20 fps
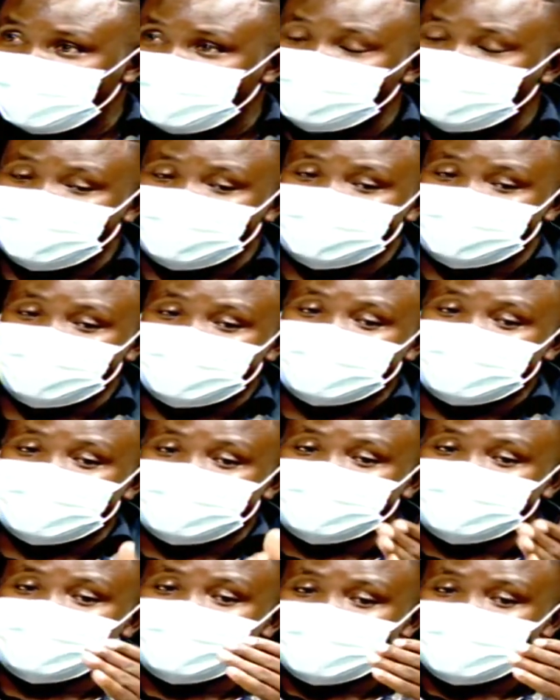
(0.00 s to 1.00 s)
to ensure
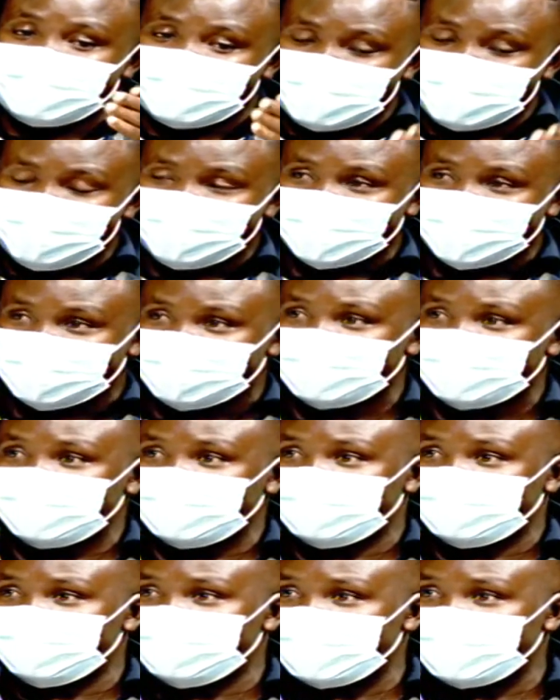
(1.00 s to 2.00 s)
that they are
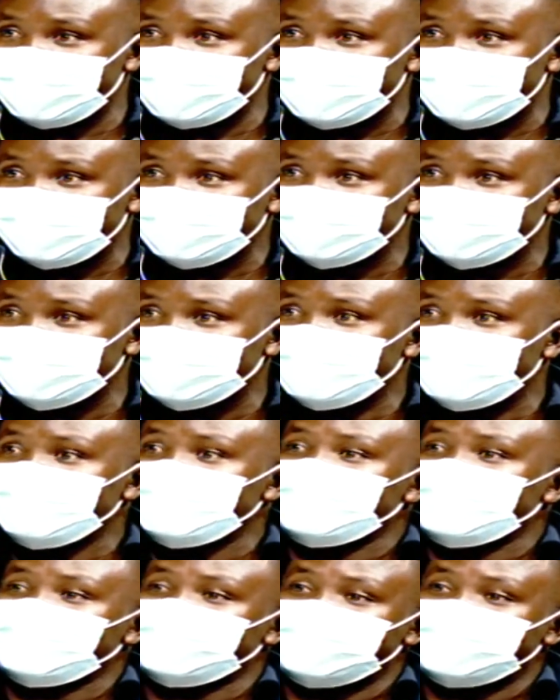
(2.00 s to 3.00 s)
demonstrating to Kenyans
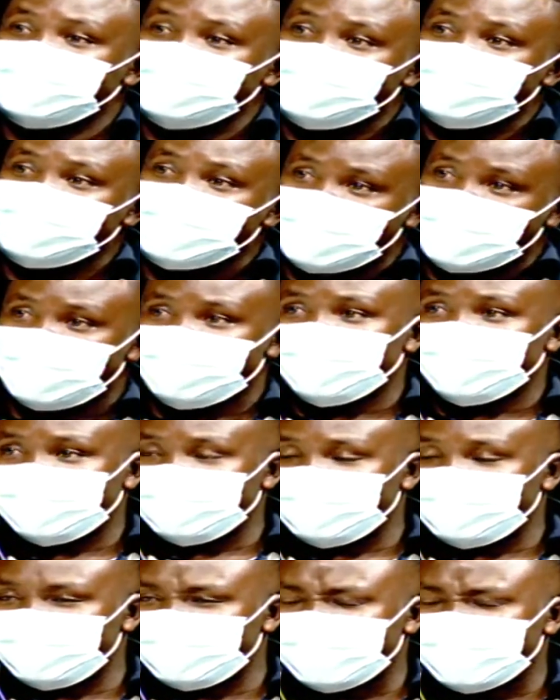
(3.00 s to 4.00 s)
that they are able
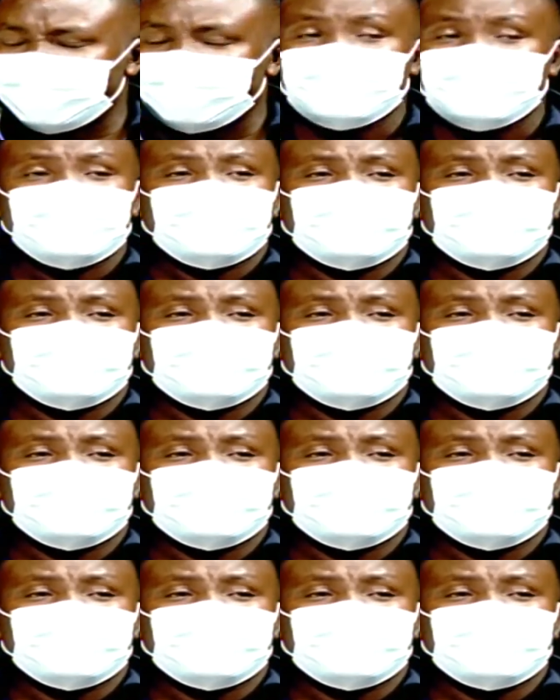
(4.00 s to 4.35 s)
to do that.